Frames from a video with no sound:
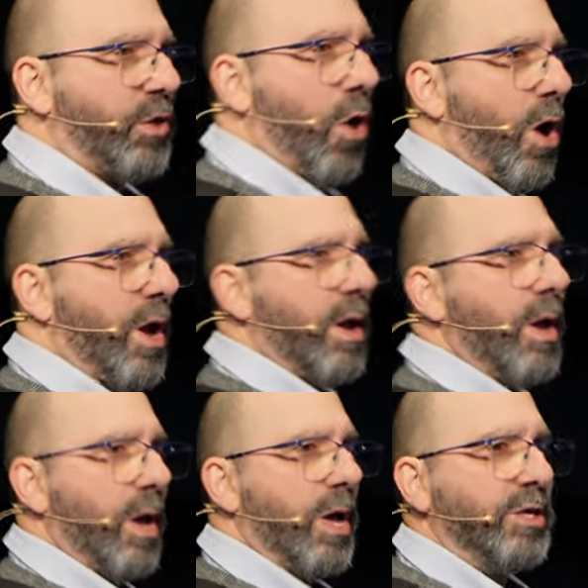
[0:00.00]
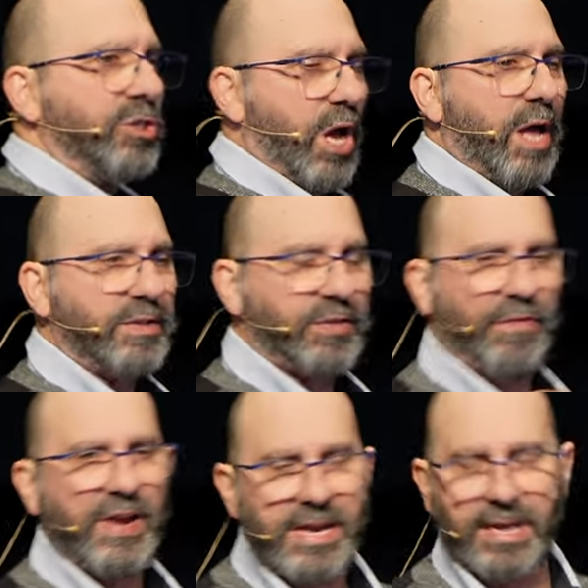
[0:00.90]
guy, Charles
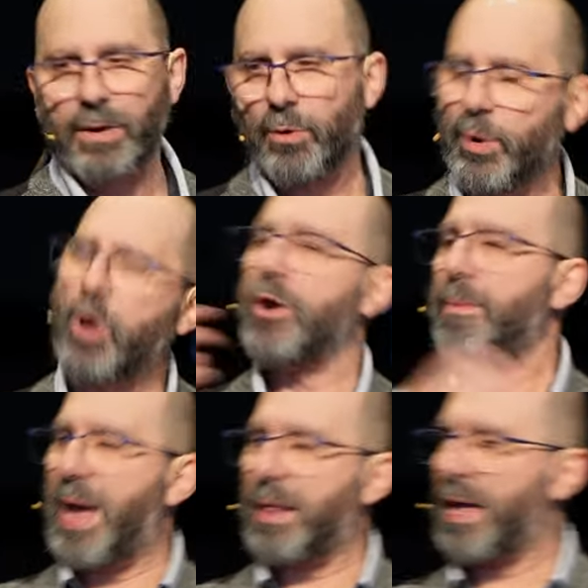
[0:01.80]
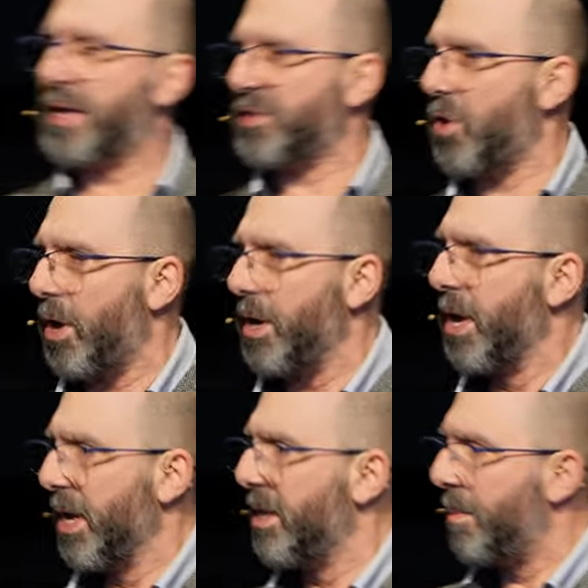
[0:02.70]
Finney, who we heard about last night
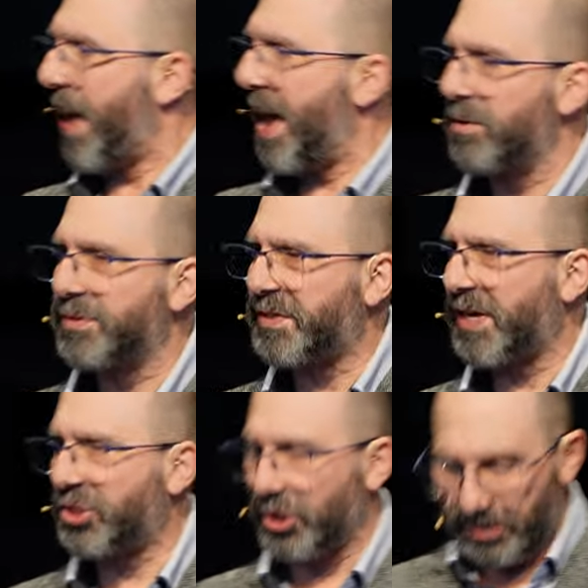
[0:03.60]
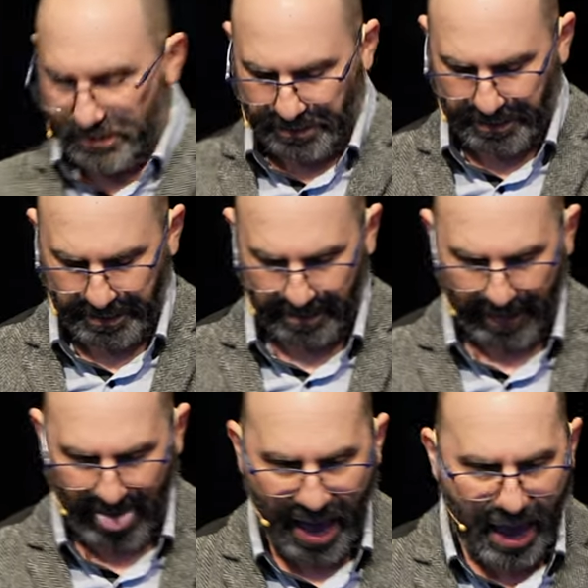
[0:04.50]
in the panel session.
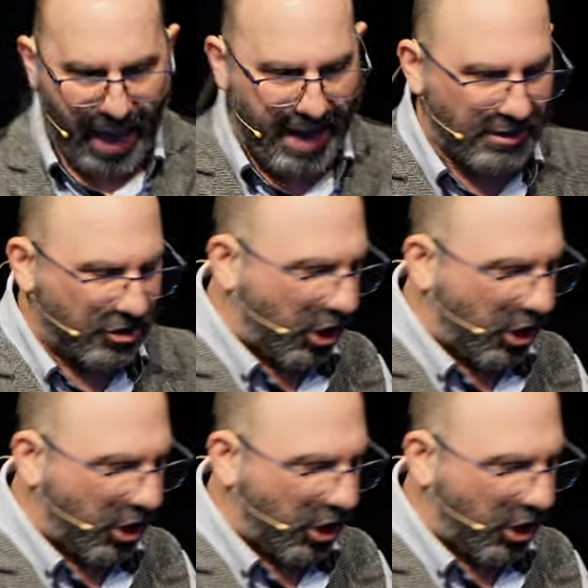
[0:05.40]
And